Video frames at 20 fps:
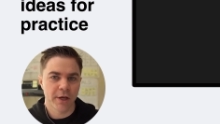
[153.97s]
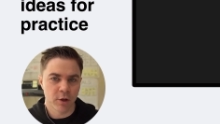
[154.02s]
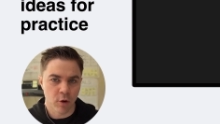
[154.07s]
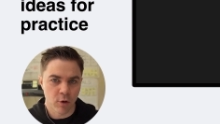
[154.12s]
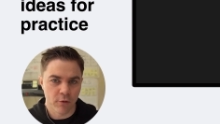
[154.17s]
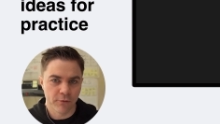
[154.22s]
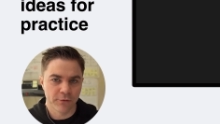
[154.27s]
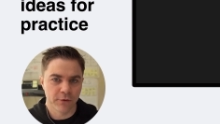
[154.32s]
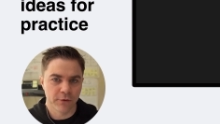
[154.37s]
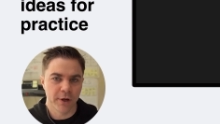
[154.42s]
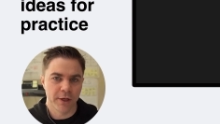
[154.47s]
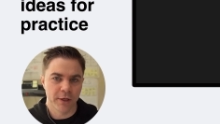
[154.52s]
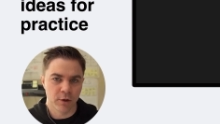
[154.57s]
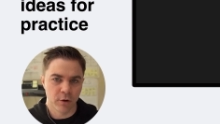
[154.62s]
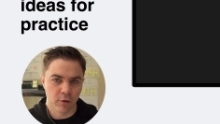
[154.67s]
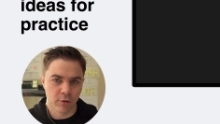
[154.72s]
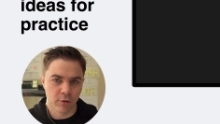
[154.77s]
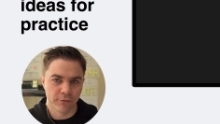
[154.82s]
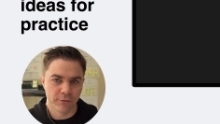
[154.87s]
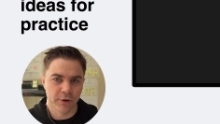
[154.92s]
over and
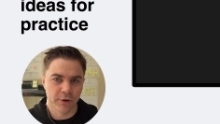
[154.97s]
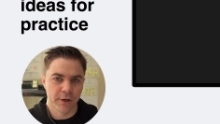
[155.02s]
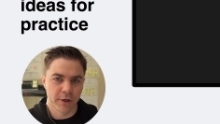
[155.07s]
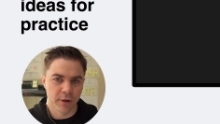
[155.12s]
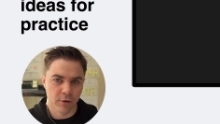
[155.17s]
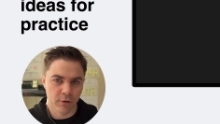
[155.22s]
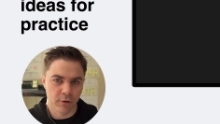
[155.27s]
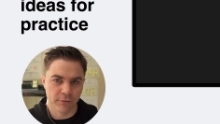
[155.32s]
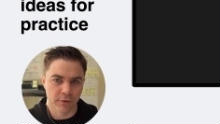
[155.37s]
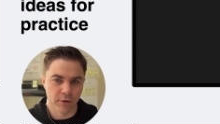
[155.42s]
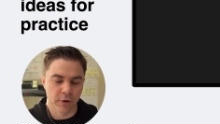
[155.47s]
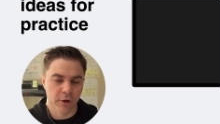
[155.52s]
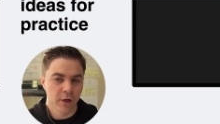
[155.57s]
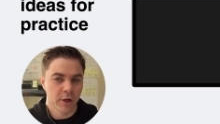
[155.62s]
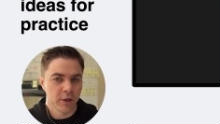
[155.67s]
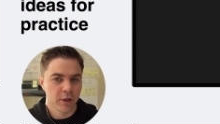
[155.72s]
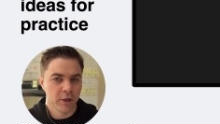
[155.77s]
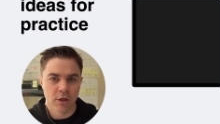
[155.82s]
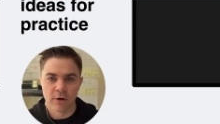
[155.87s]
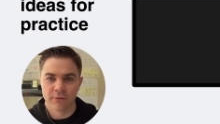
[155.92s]
over and over,
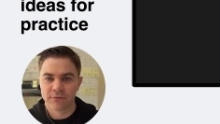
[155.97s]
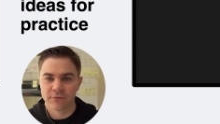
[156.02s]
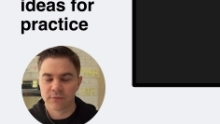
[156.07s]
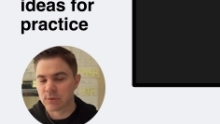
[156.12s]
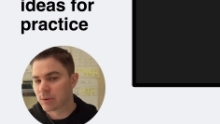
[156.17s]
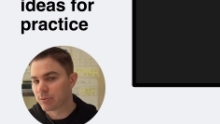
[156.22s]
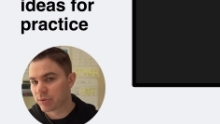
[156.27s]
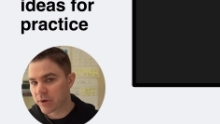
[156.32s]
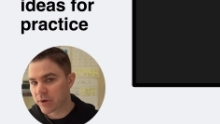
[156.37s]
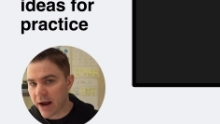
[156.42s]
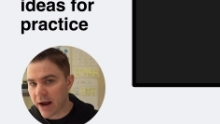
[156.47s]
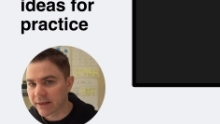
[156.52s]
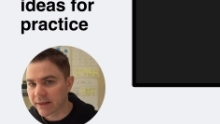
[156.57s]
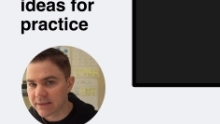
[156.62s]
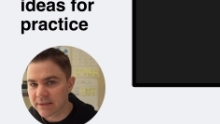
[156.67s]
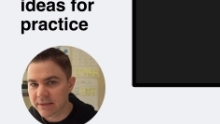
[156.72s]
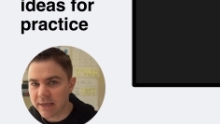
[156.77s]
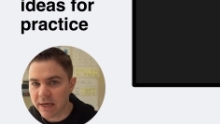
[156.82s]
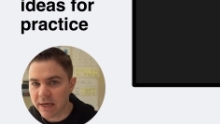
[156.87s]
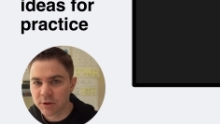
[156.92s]
you know, from our practice
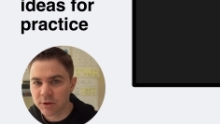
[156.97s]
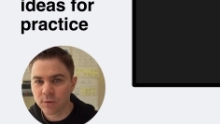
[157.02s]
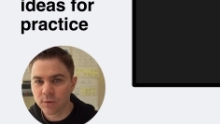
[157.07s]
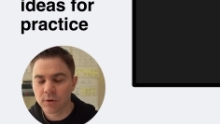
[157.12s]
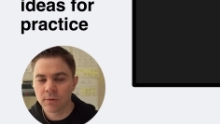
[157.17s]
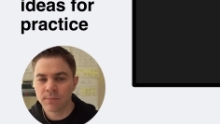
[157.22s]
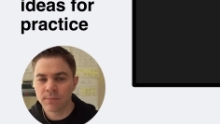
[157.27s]
schedule,